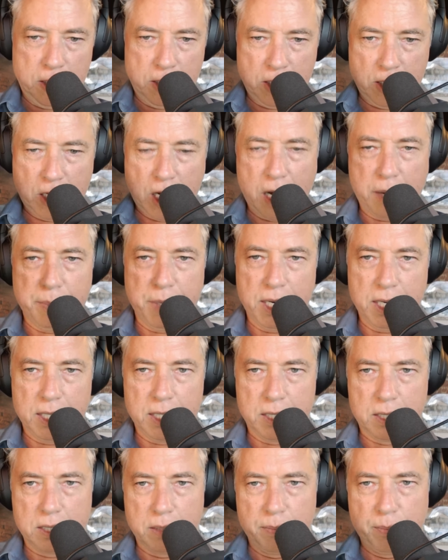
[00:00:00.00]

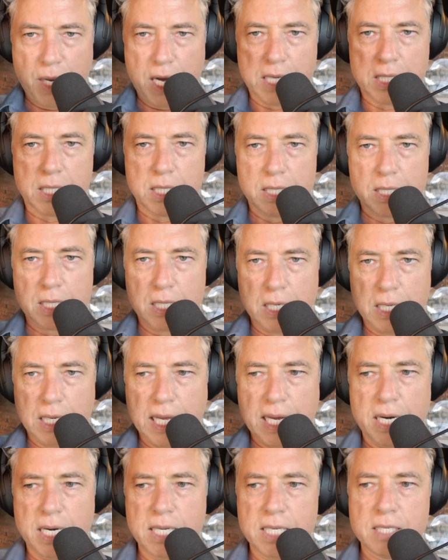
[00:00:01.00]
Communist, Marxist,
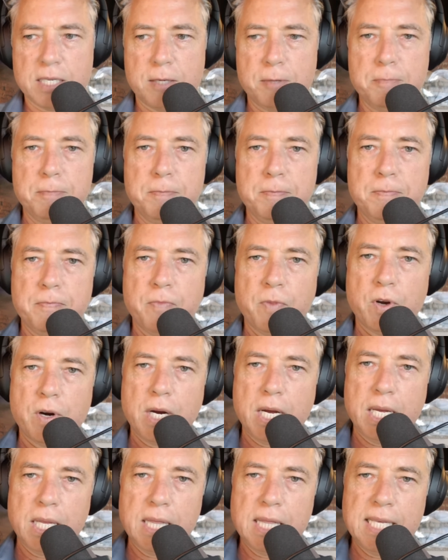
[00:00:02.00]
Leninism,
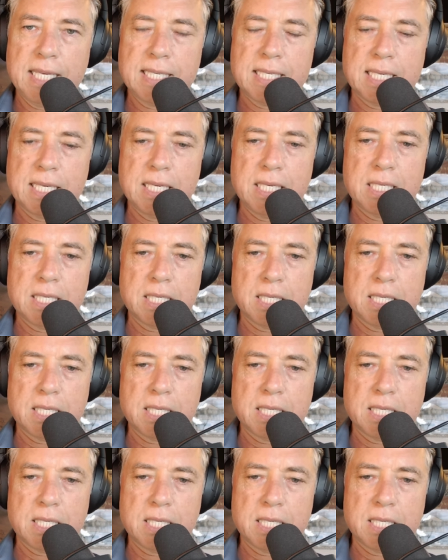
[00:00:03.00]
right? This is